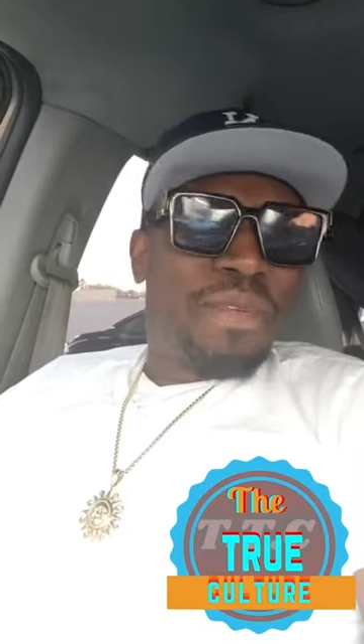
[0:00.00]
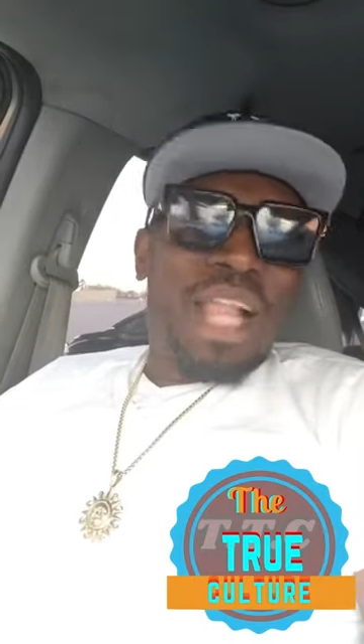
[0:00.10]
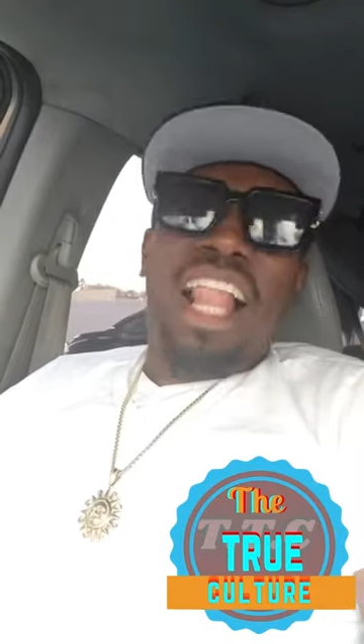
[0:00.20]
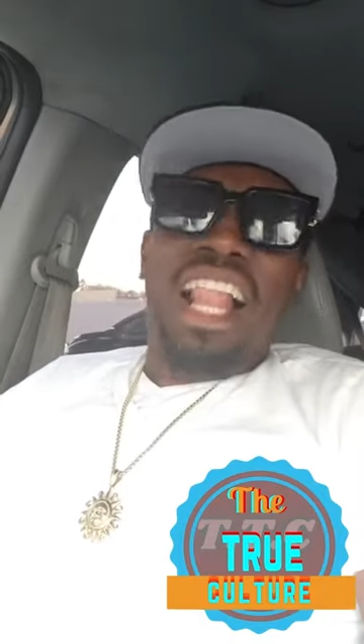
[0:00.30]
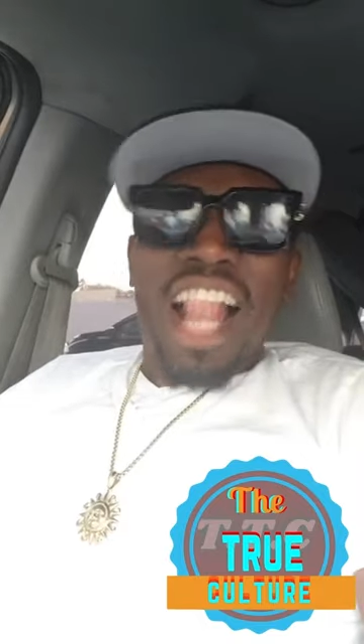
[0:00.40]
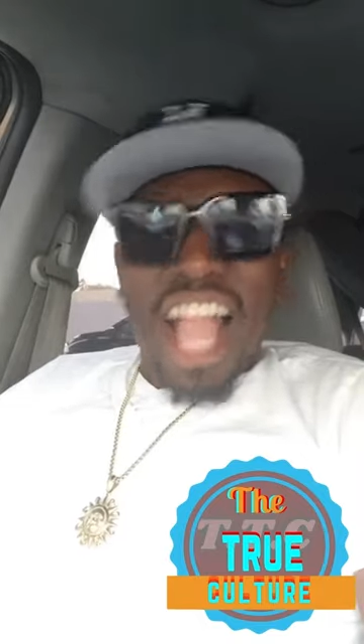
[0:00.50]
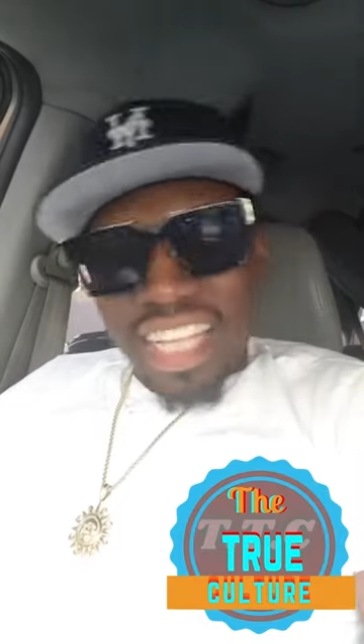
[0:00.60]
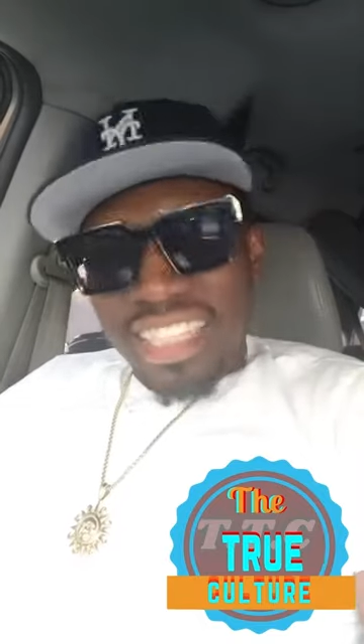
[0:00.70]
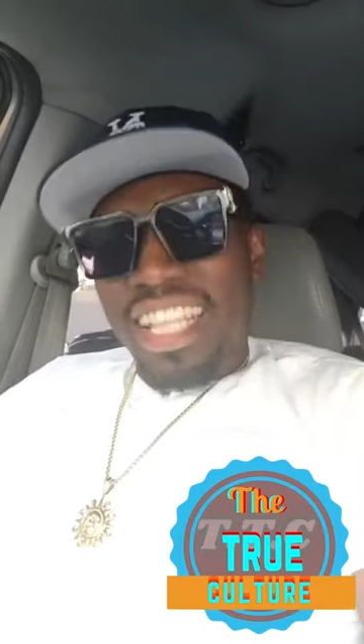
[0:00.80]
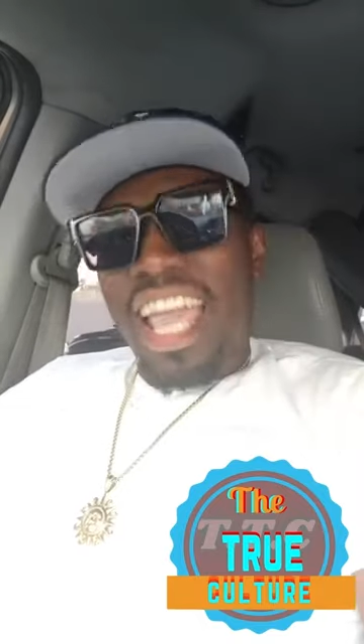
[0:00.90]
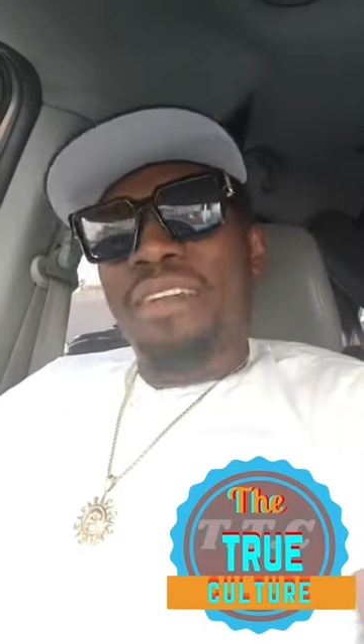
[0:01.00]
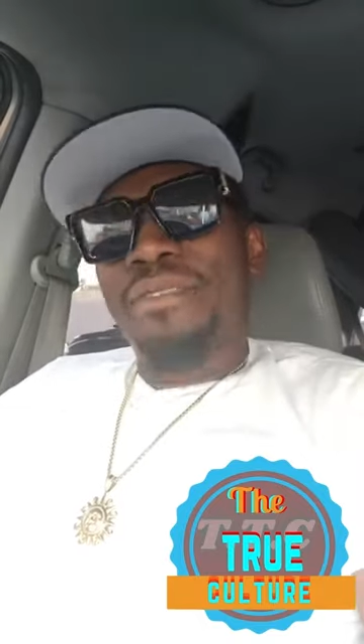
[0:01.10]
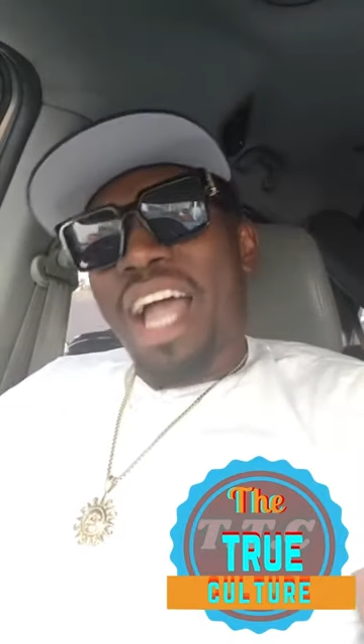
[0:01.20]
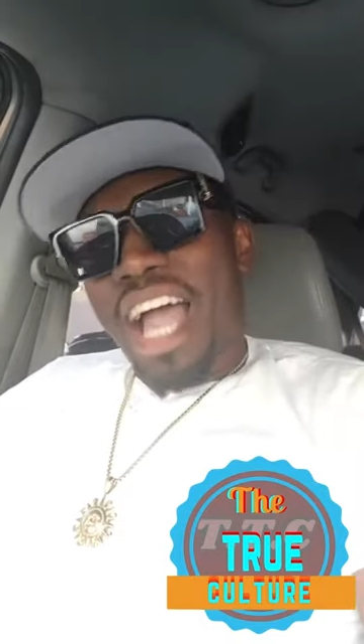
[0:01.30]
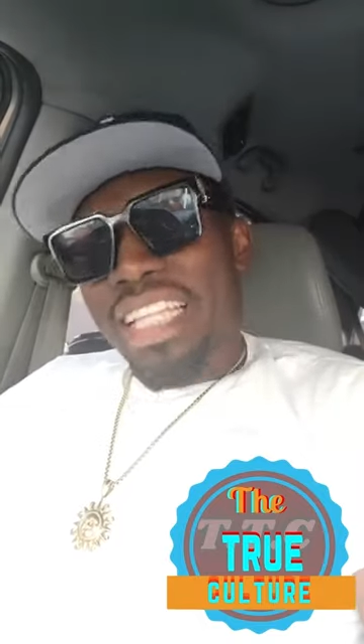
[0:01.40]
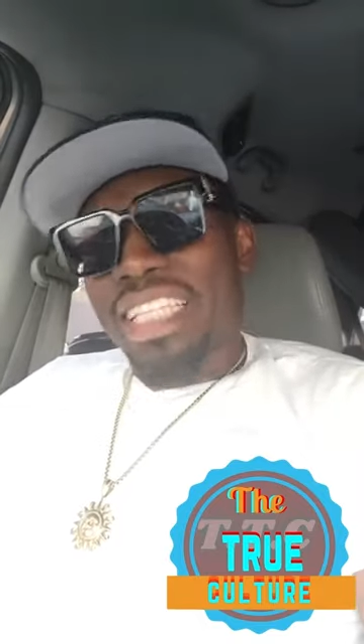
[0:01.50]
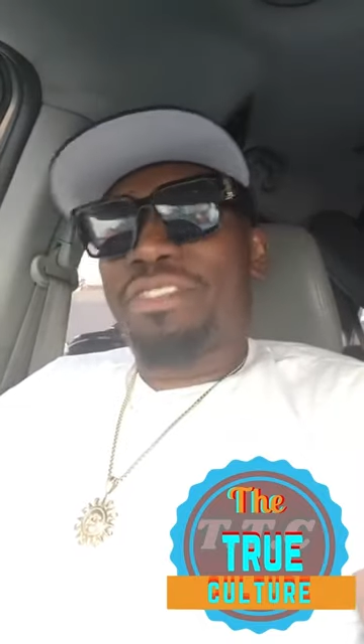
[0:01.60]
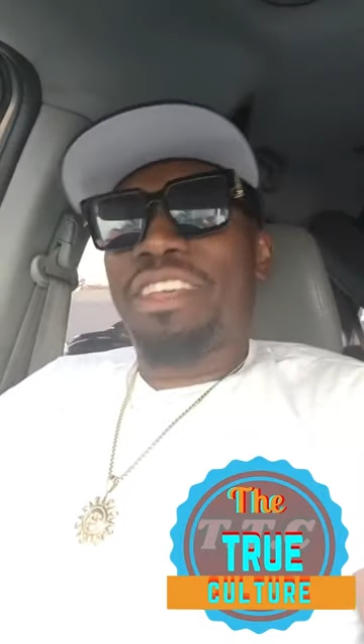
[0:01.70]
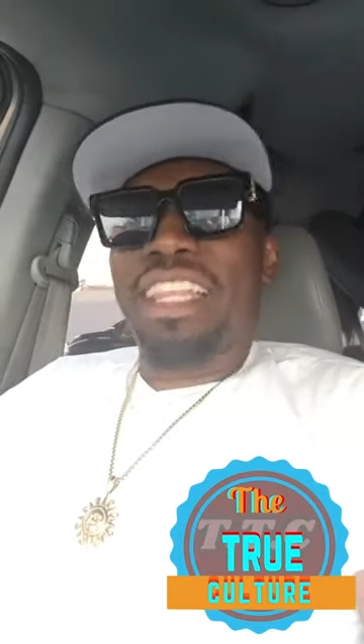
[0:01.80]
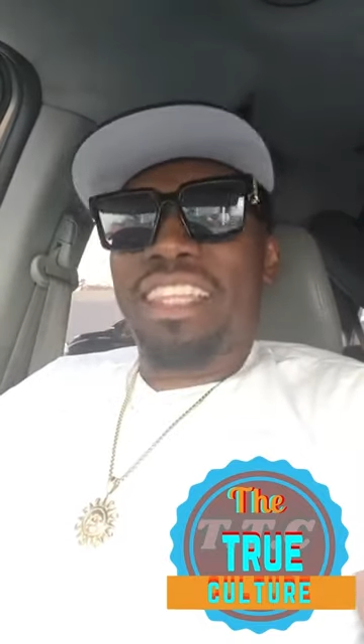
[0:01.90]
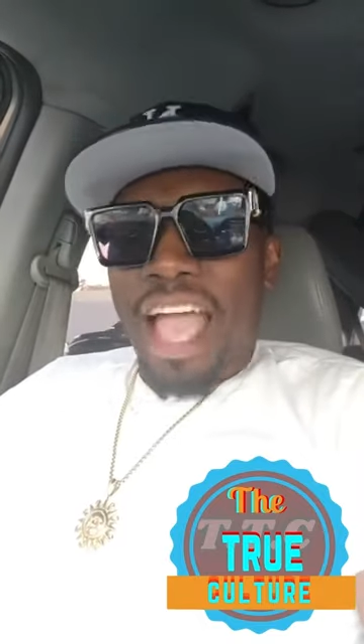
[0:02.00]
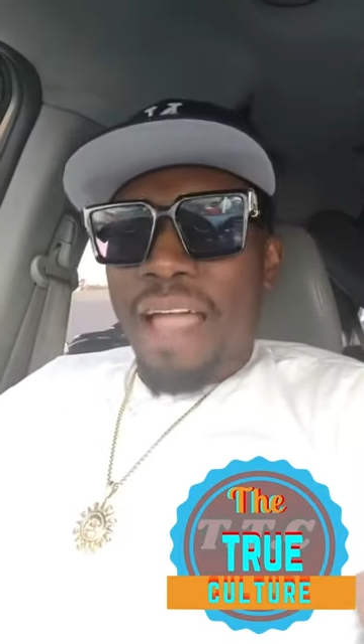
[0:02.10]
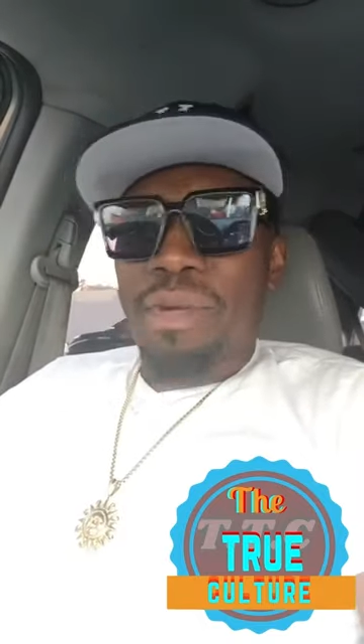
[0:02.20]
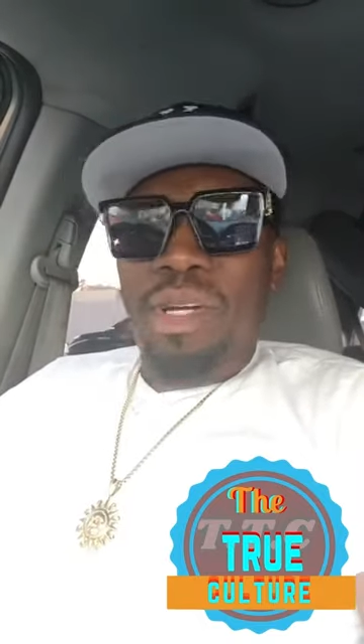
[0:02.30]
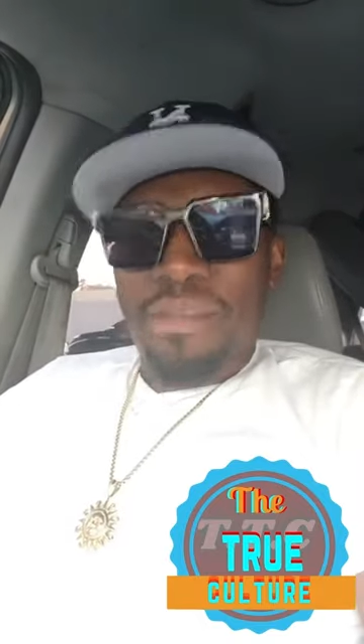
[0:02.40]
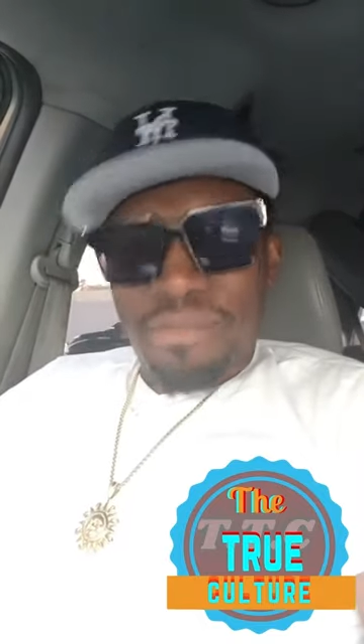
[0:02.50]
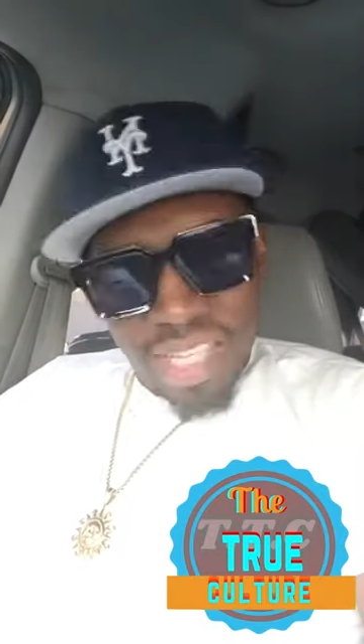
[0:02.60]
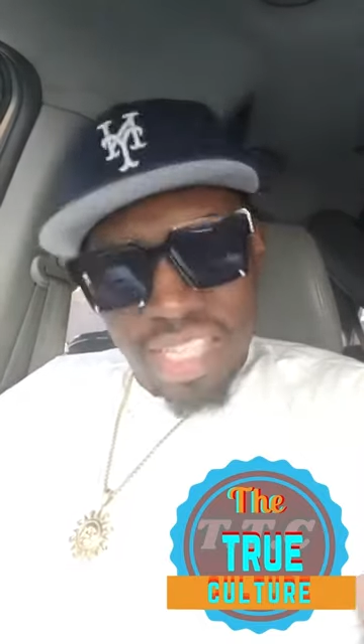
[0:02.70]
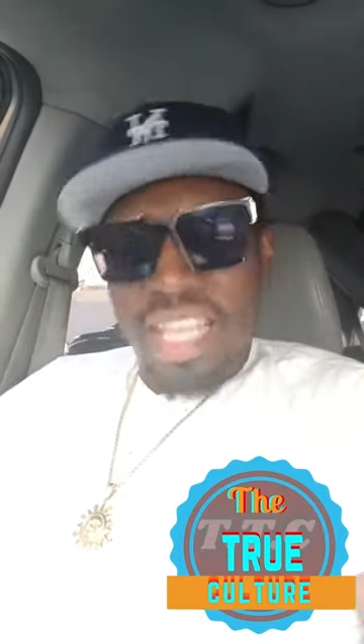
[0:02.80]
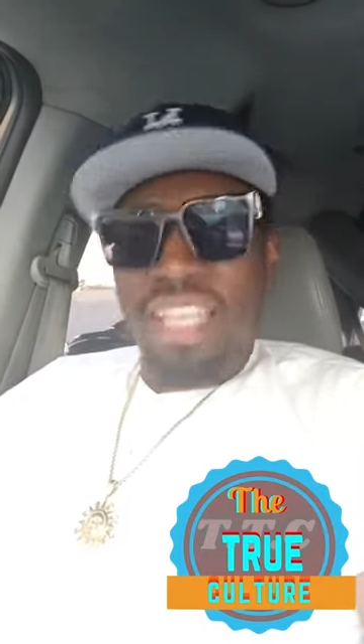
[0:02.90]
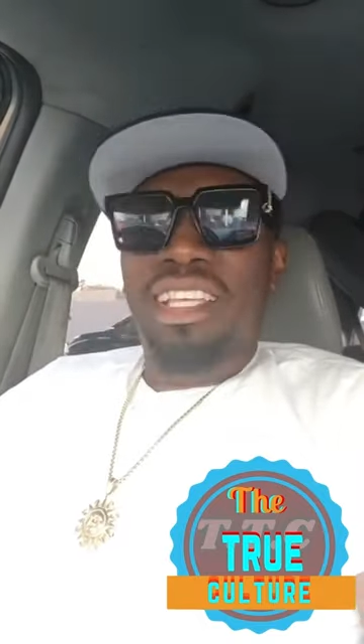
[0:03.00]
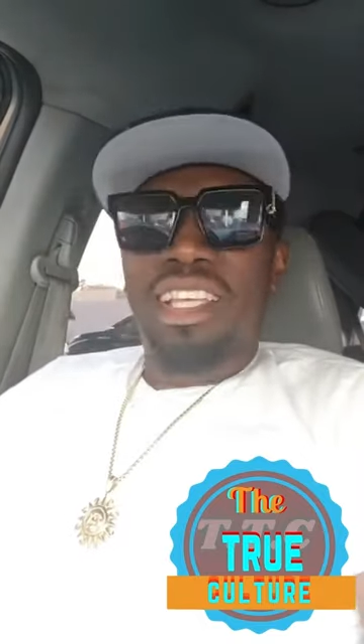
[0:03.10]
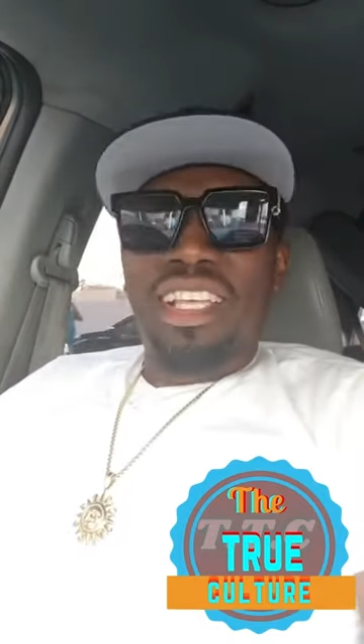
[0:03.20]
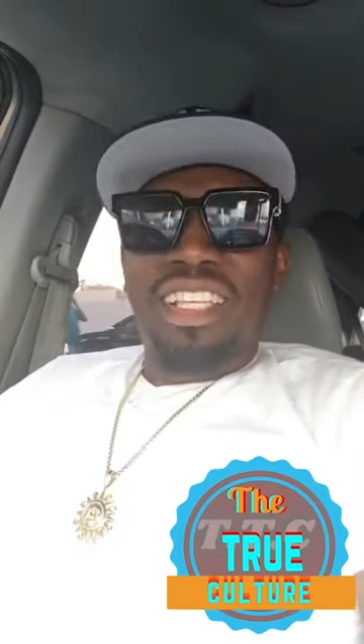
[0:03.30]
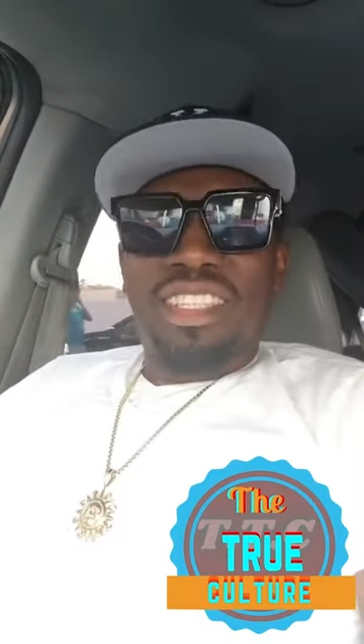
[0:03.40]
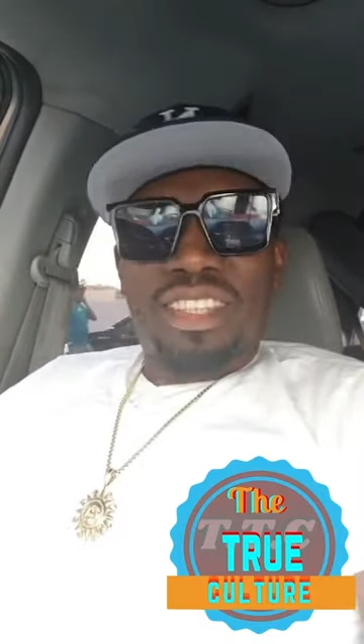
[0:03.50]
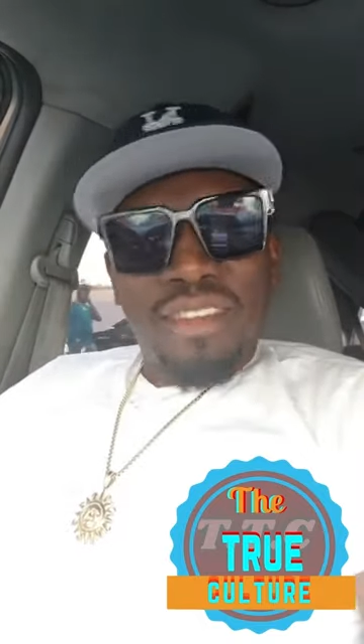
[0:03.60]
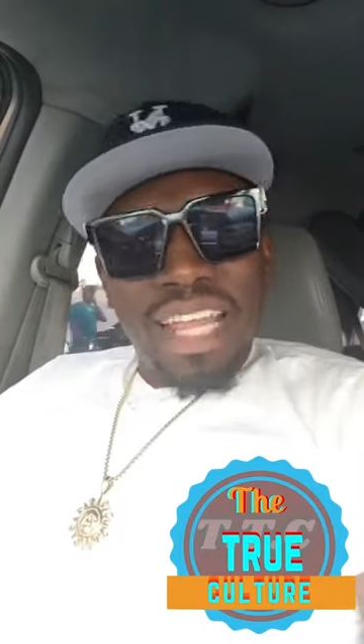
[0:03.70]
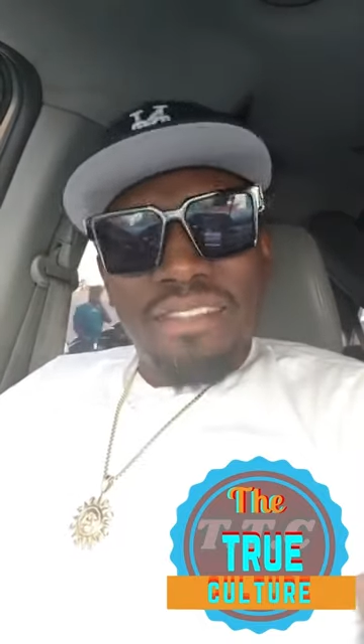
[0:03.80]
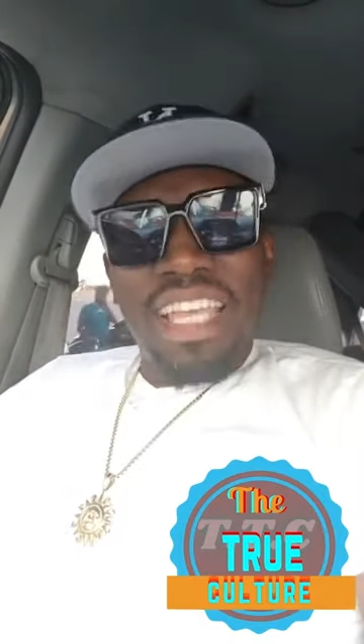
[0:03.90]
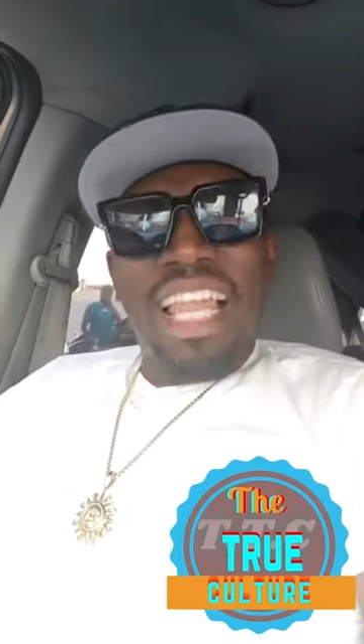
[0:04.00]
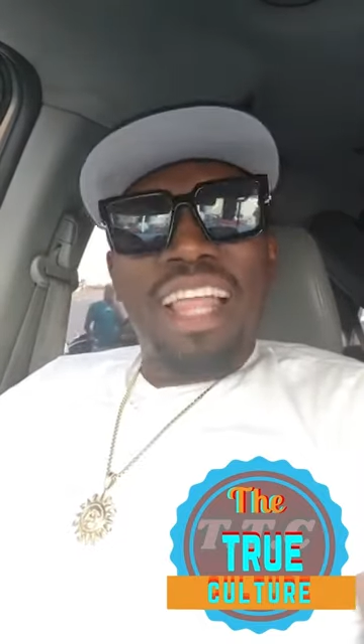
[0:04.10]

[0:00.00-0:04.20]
a long time artists we talk about them thing there. Some of them girls are too